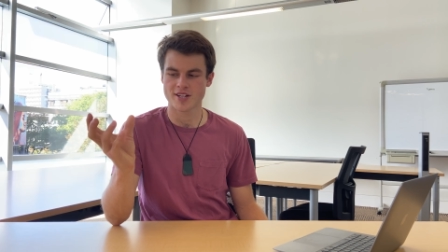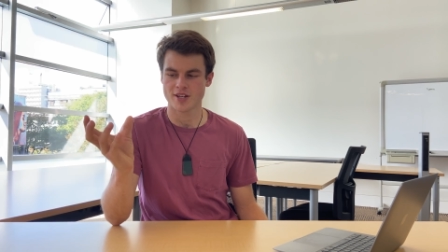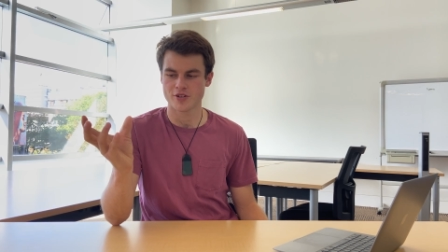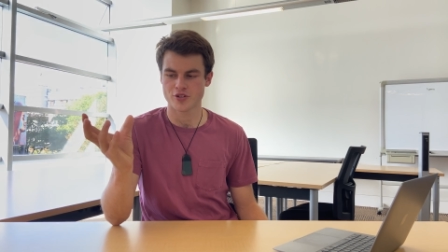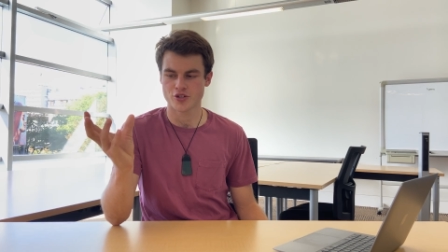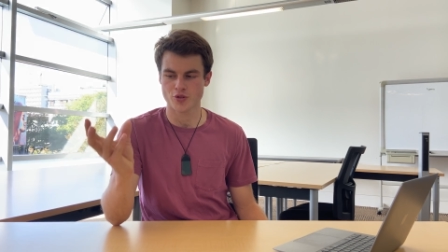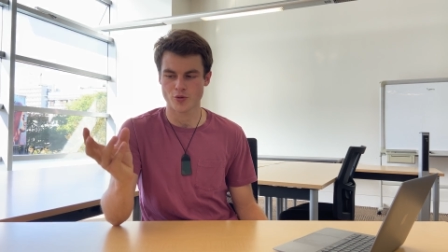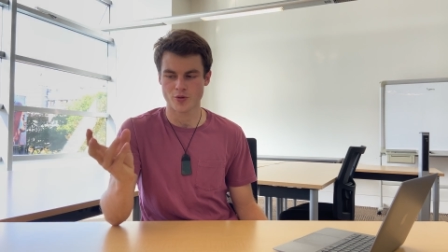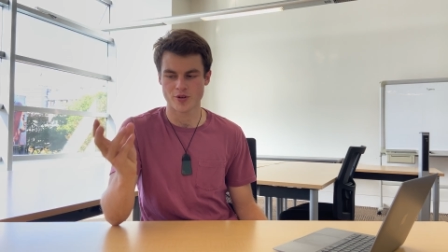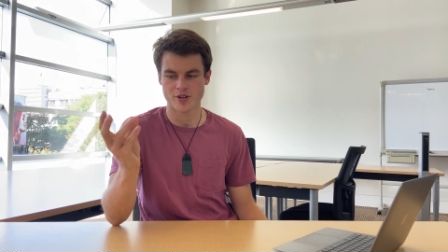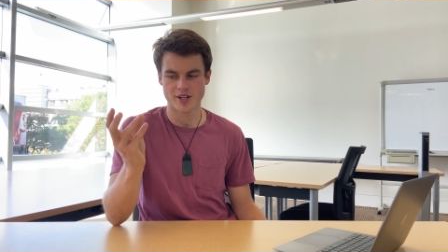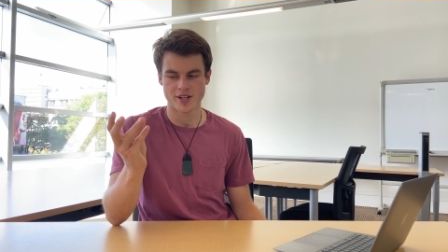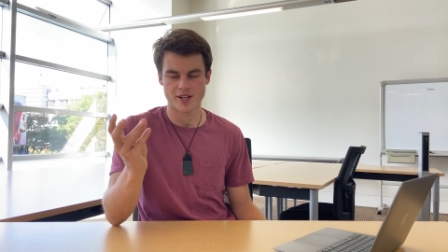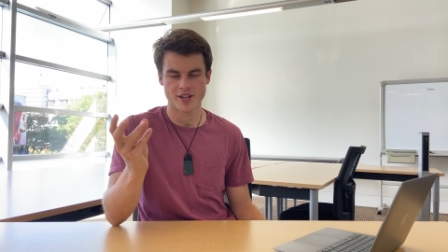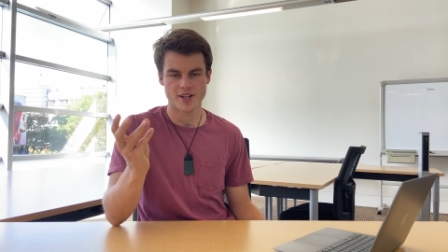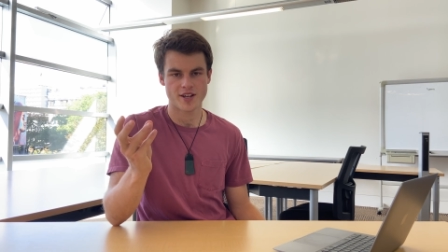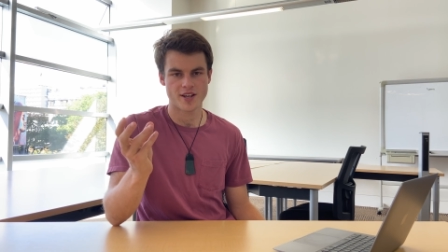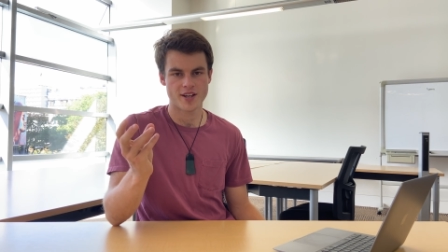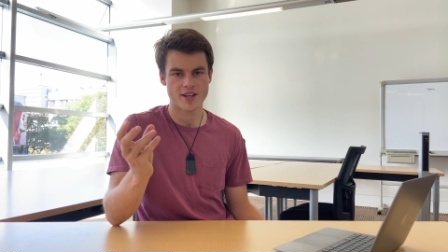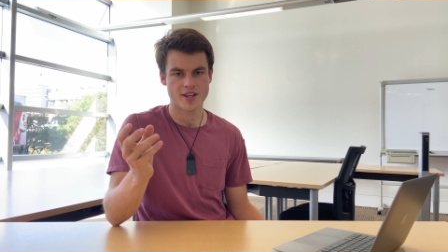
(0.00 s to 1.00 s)
cell
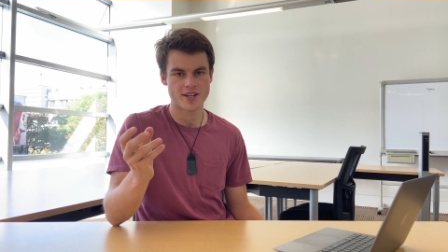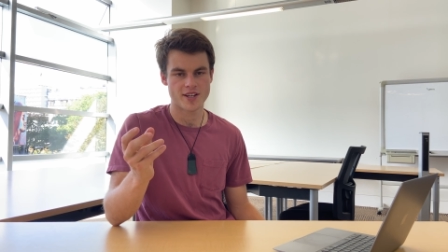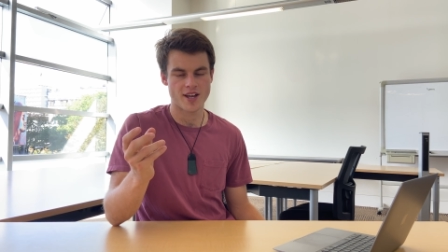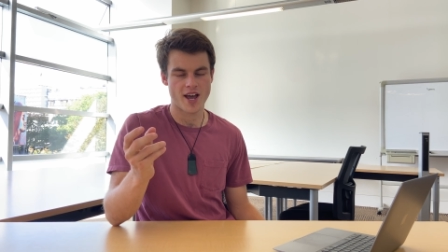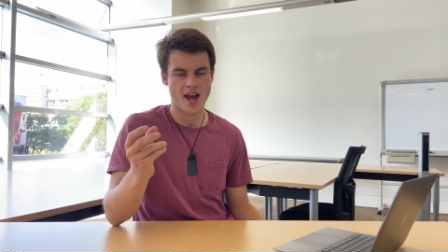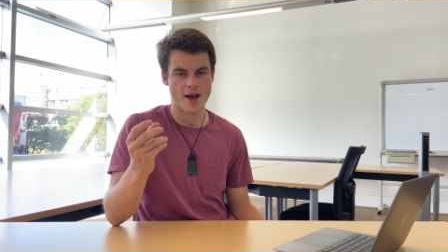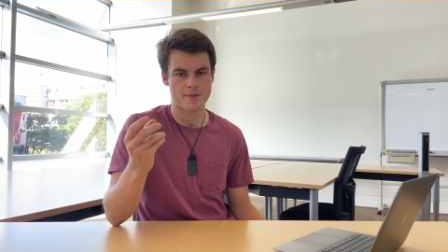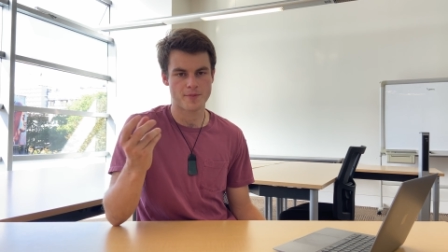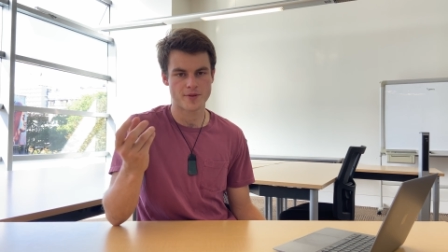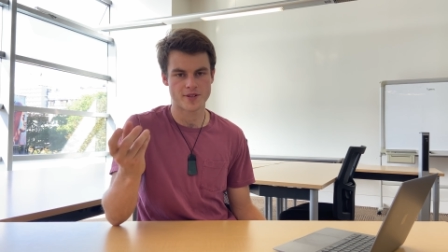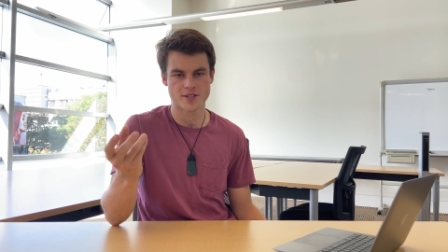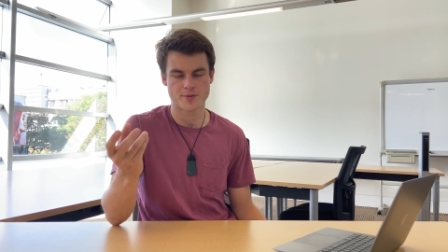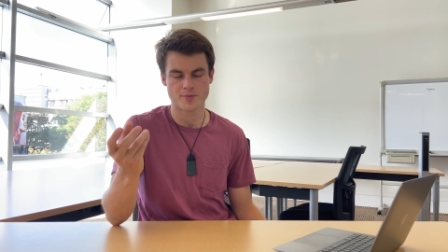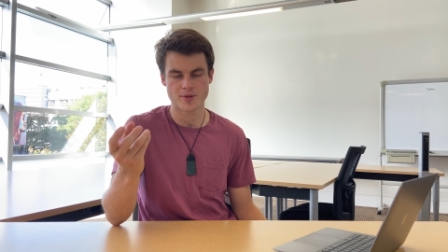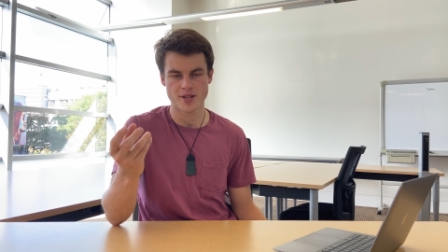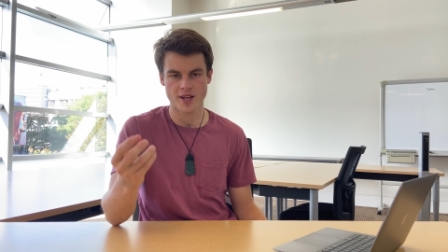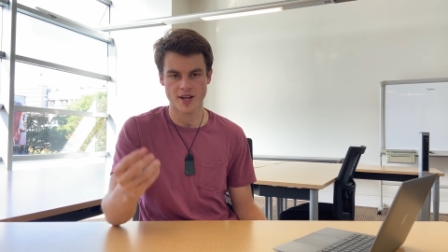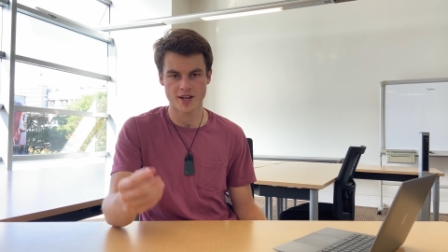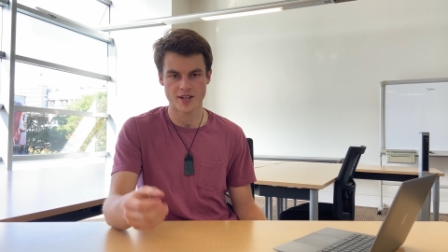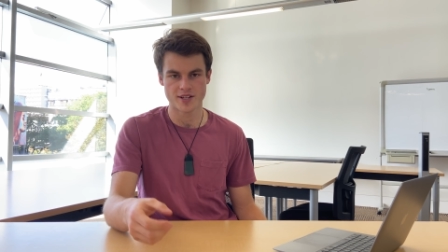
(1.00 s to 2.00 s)
shortening happens
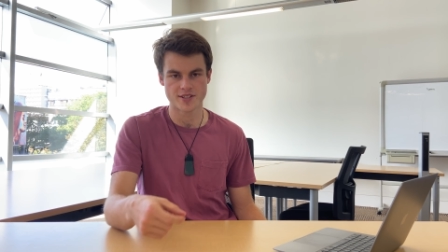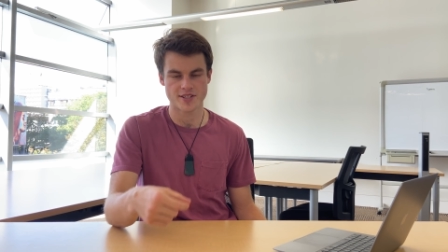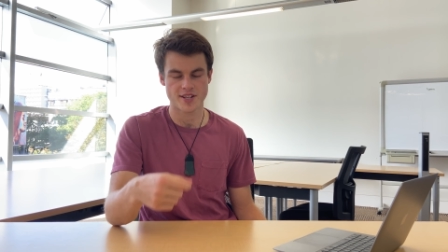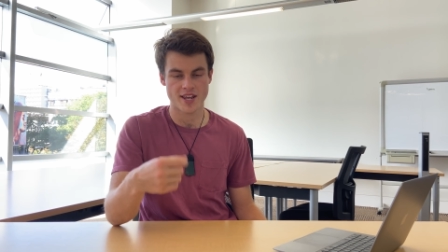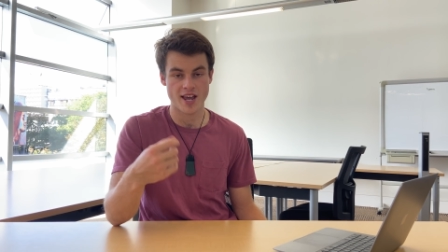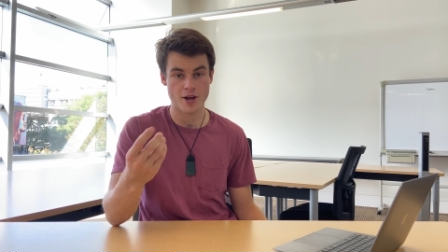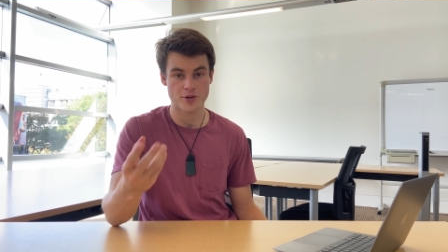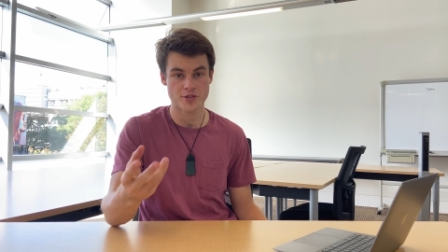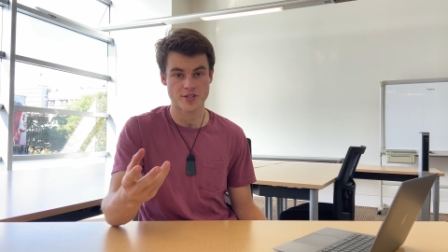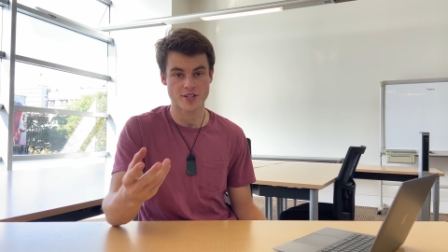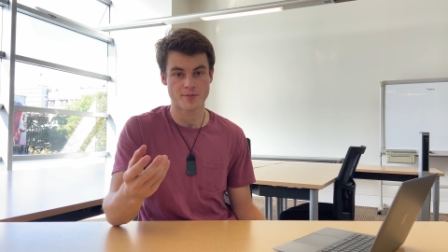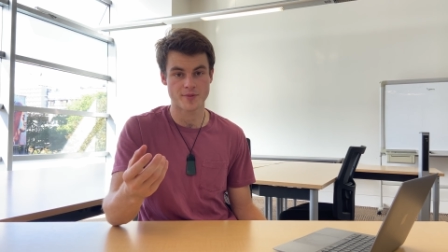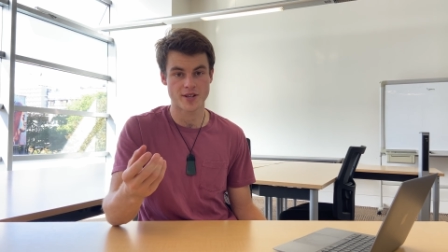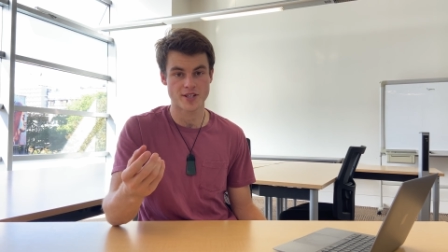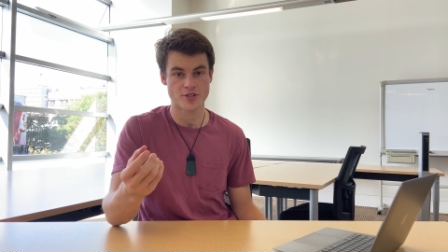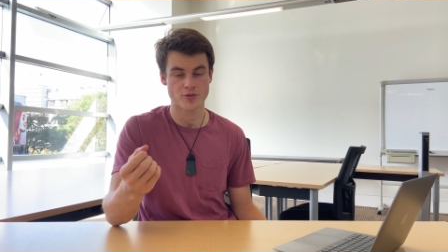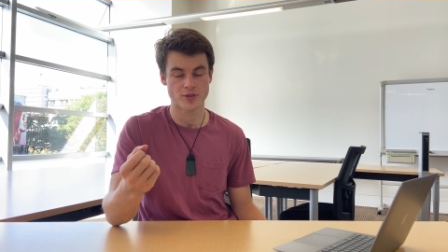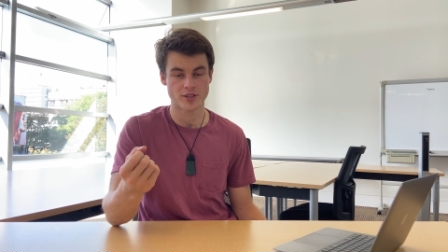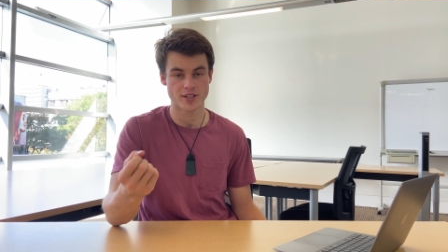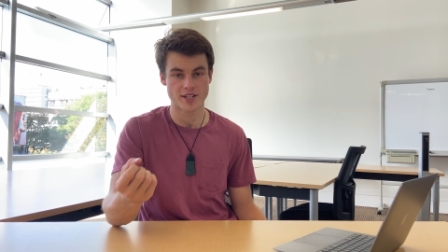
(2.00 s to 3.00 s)
because calcium
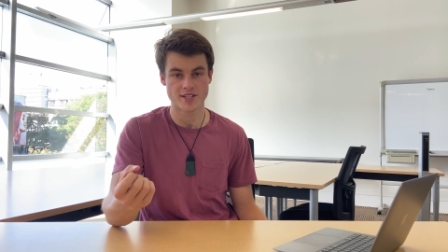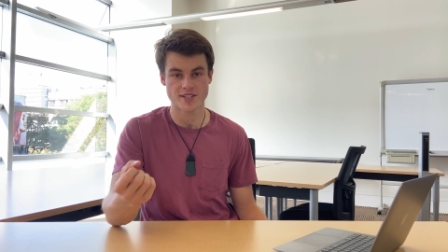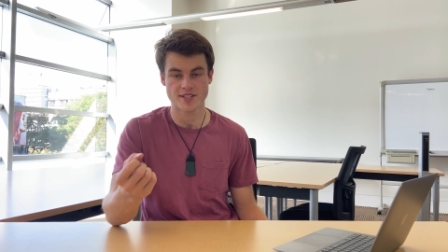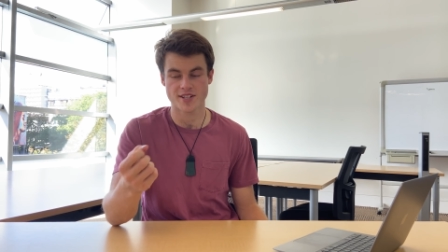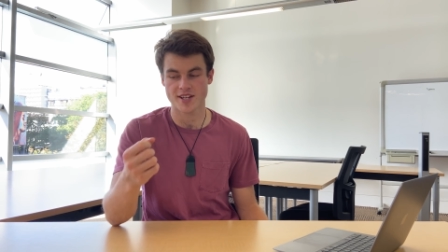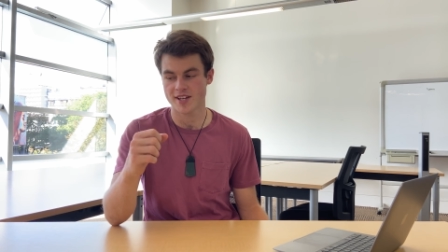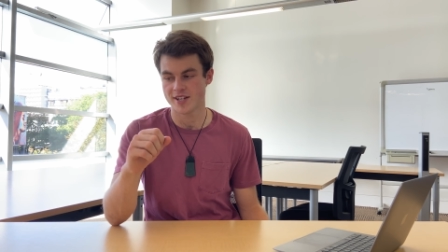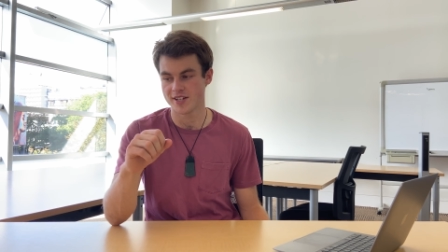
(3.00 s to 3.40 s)
gets released